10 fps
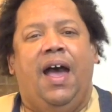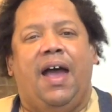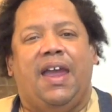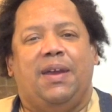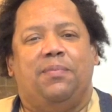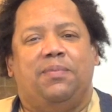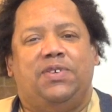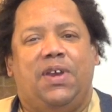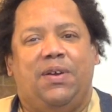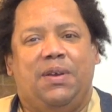I am
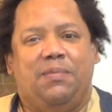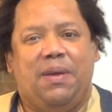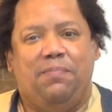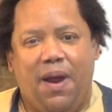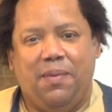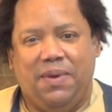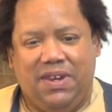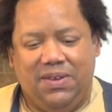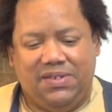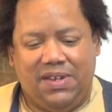sharing my
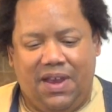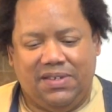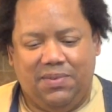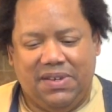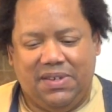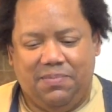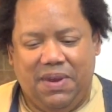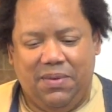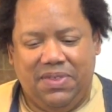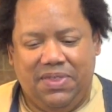barbecue sauce
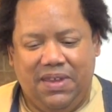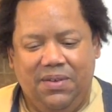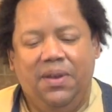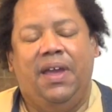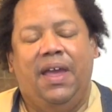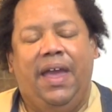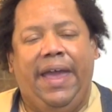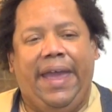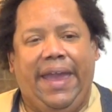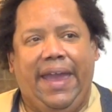recipe with you,
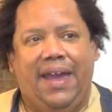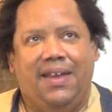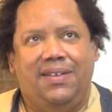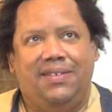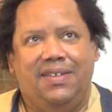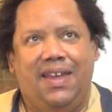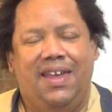and